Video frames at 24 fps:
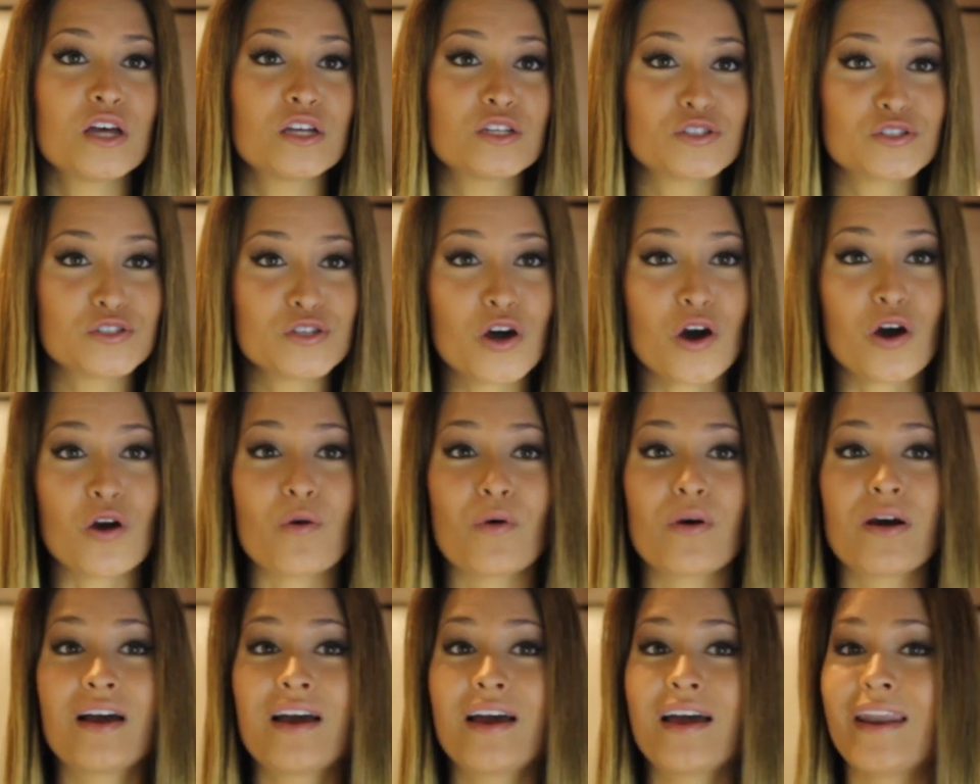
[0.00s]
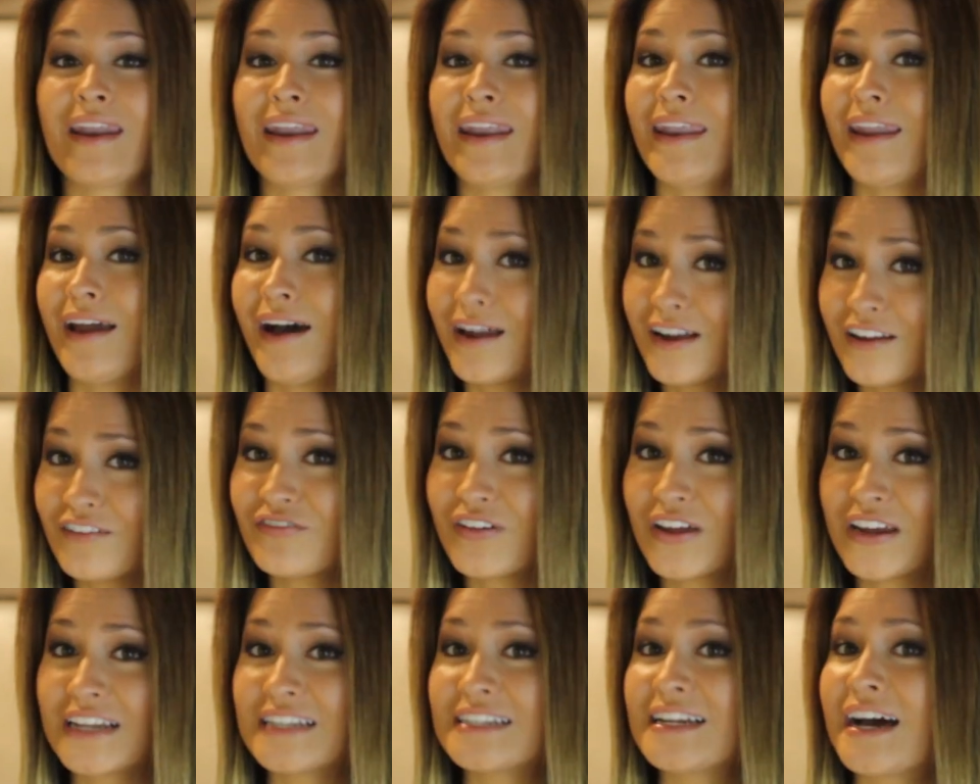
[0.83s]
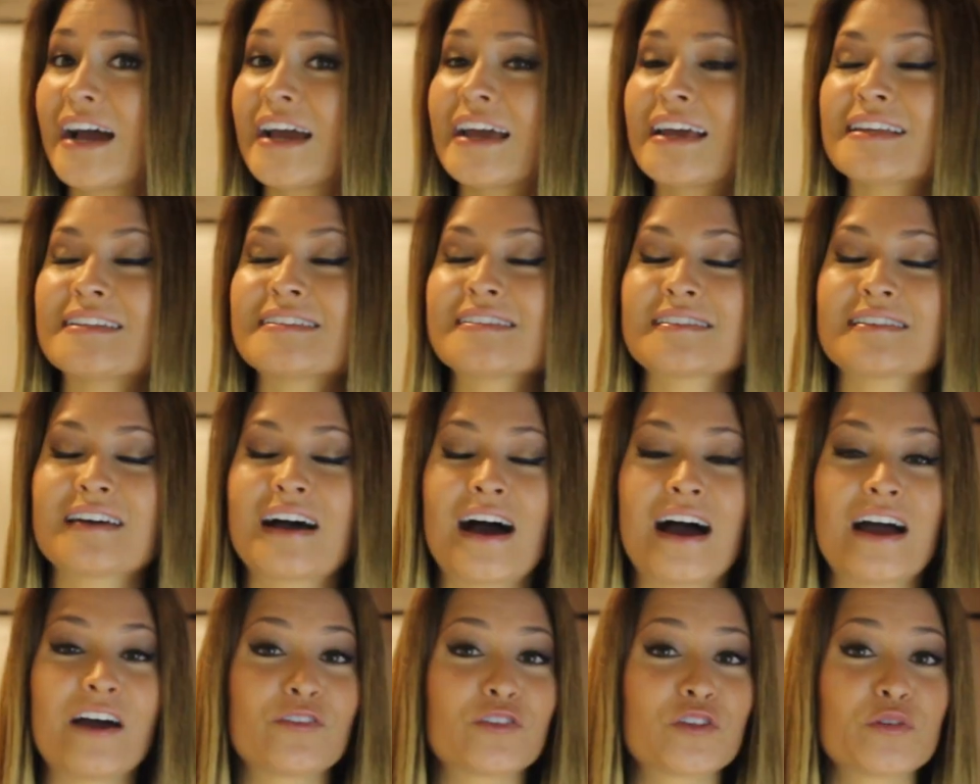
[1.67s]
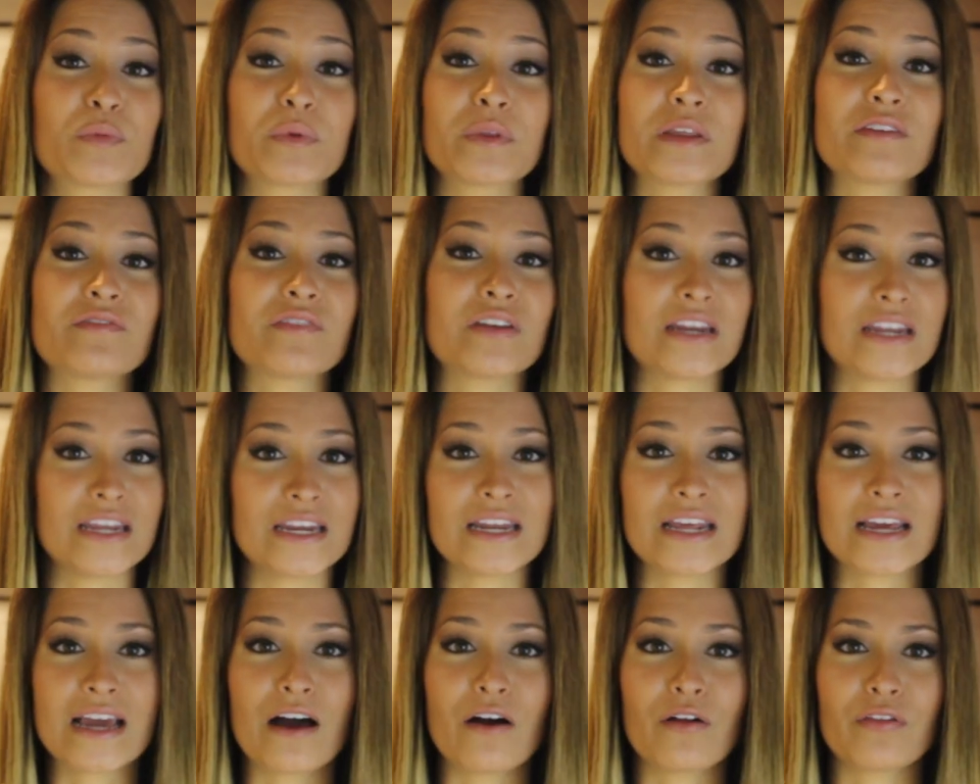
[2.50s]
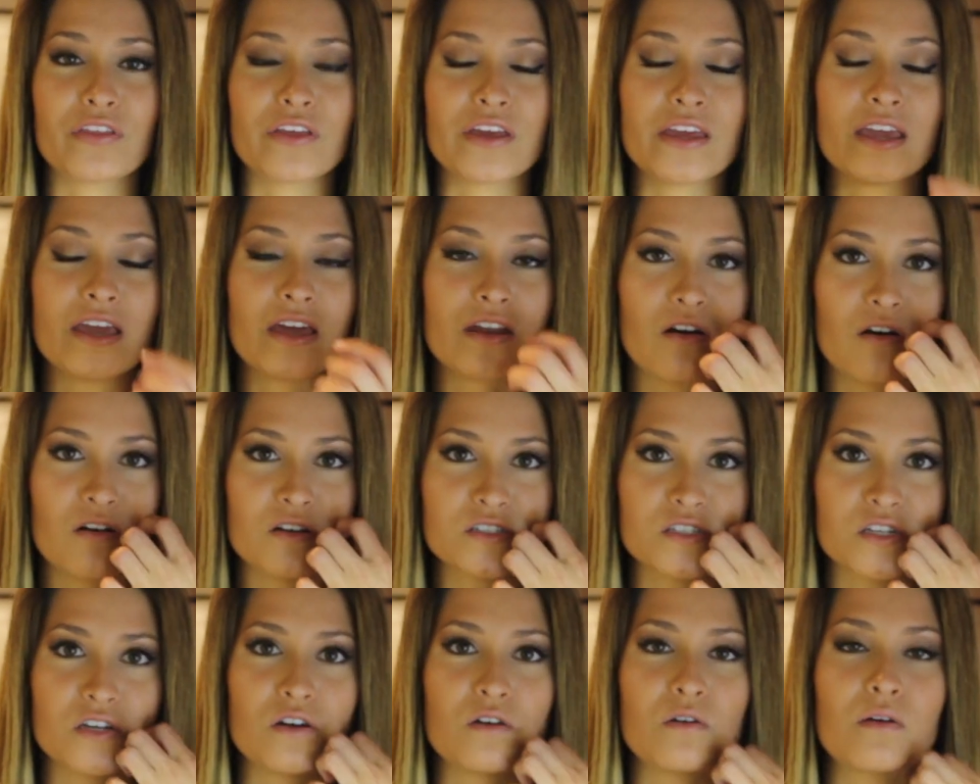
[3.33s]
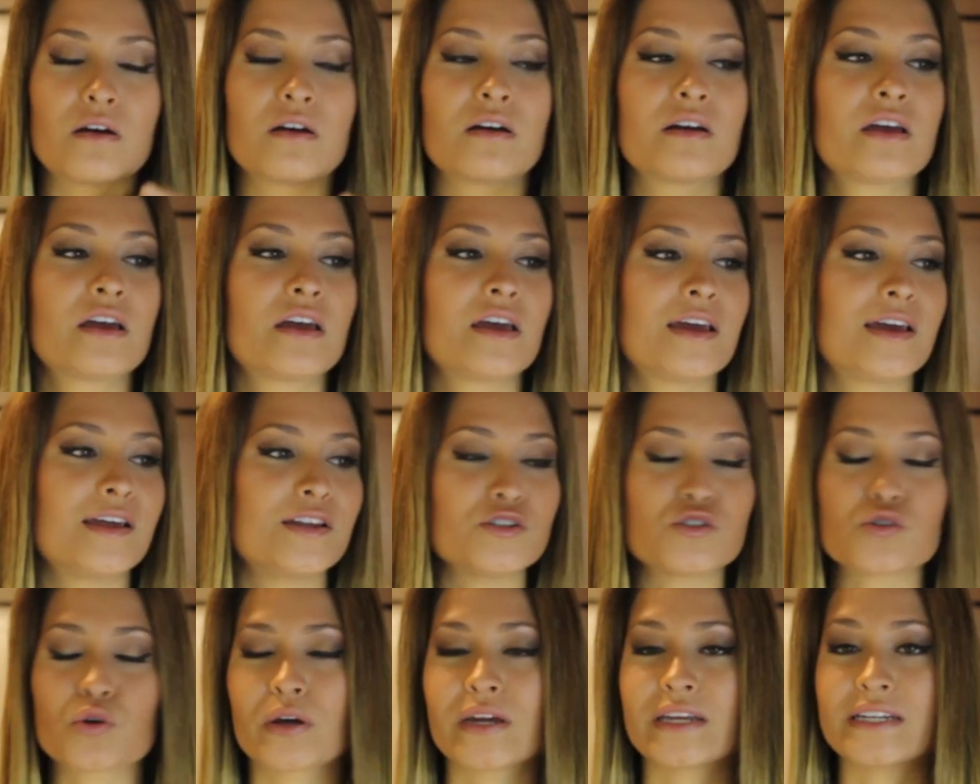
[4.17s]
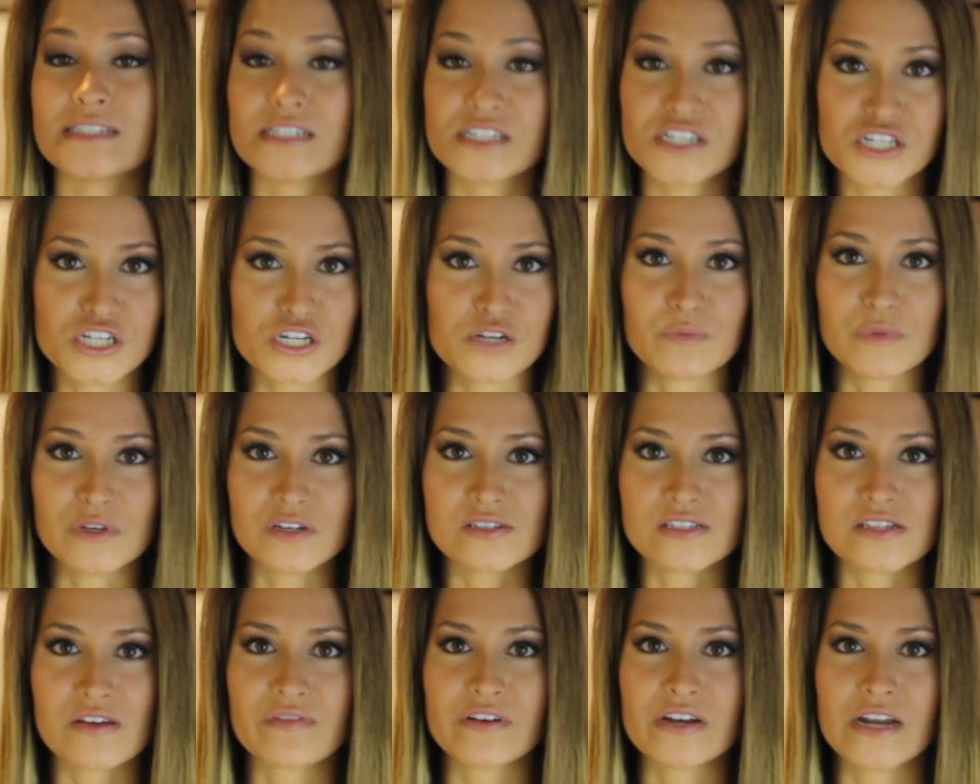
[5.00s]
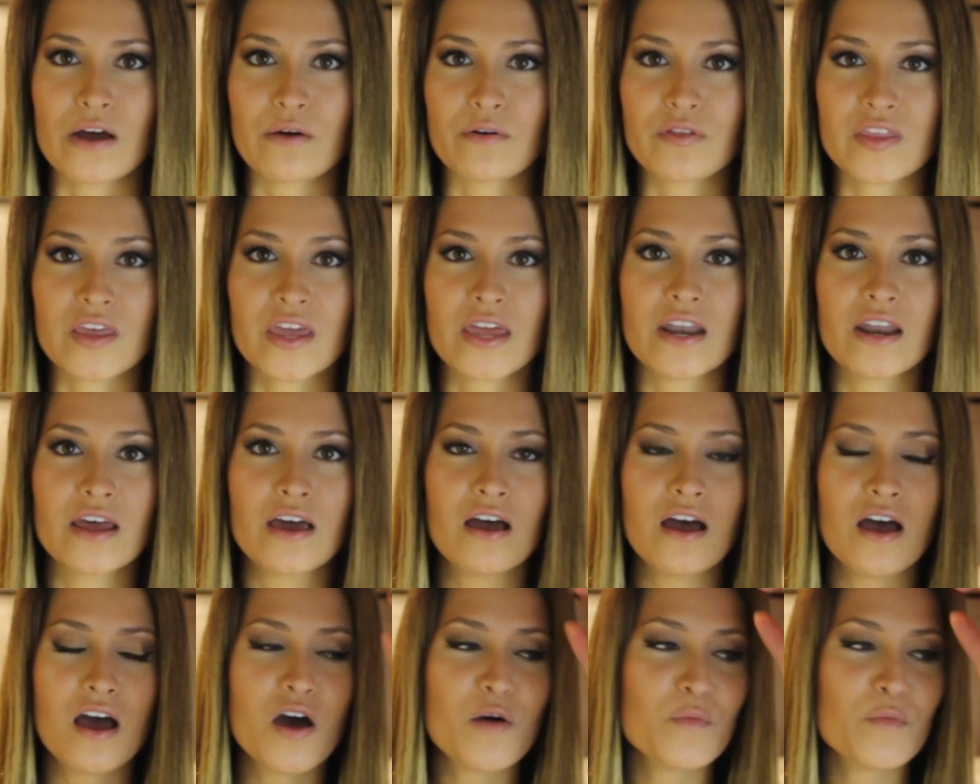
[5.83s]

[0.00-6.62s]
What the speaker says: So, not a fan of diets. I only believe in eating healthy and also enjoying cheat meals every now and then.